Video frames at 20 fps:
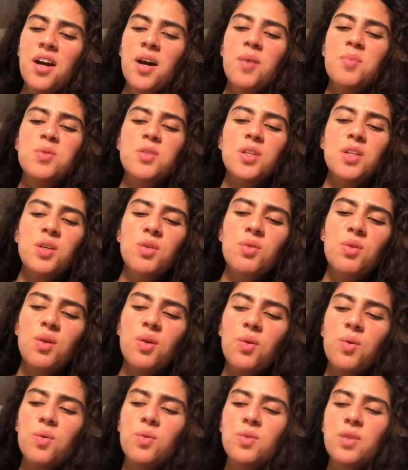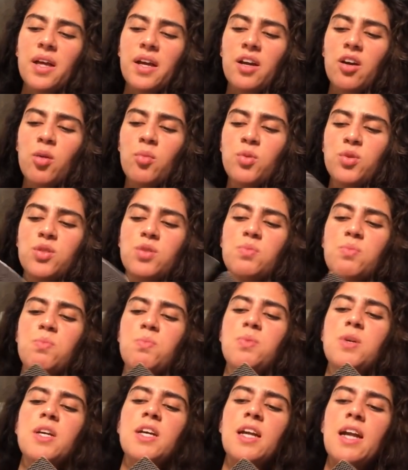I'm seeing you though, like
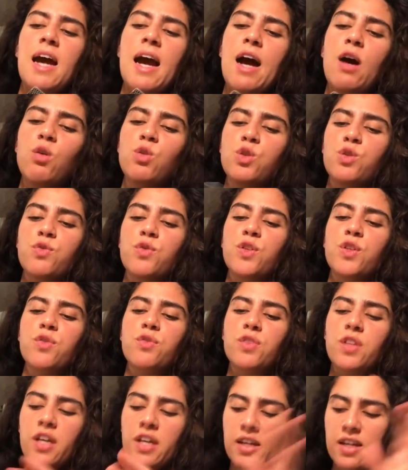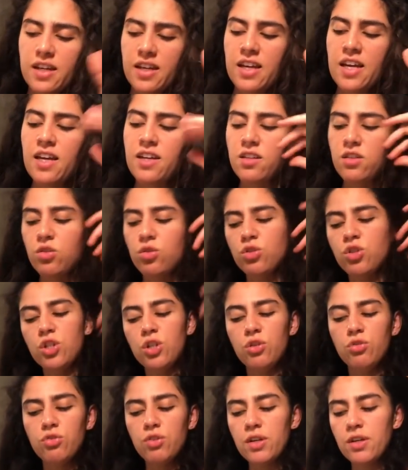almost being in a house full of like kids or
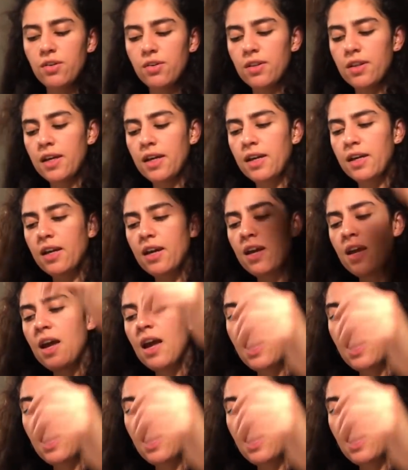children, or like